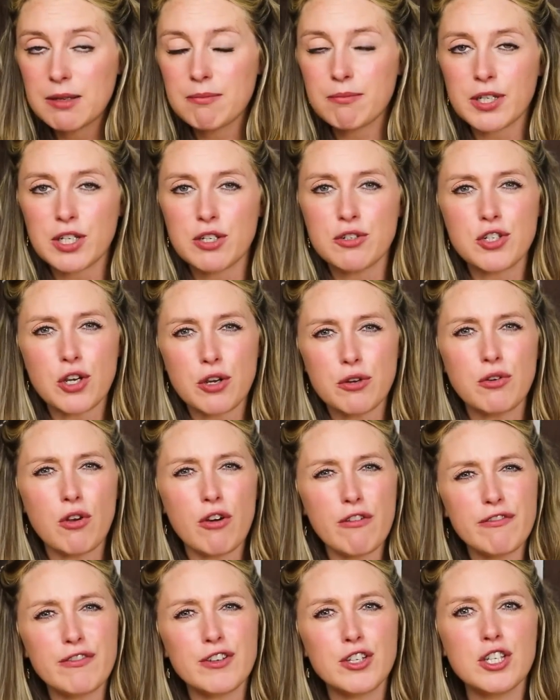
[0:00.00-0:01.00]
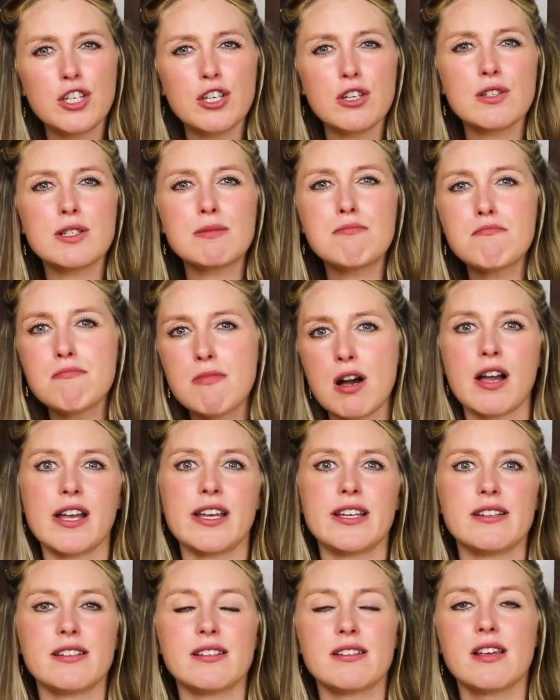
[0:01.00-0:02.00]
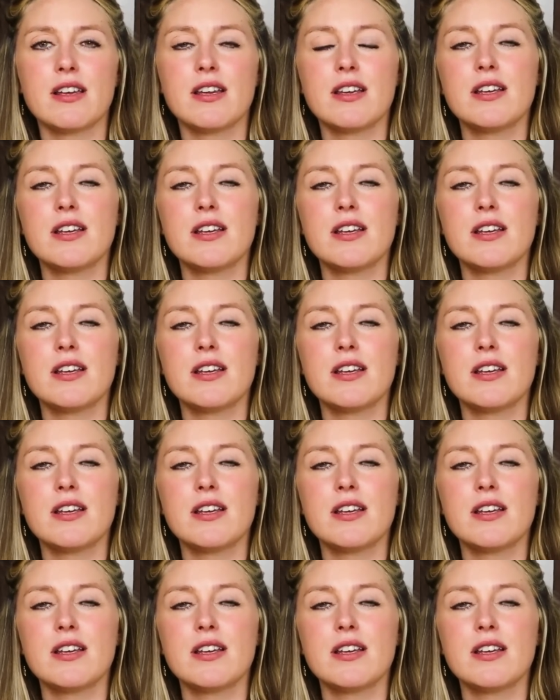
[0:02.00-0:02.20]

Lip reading: but you don't often use might.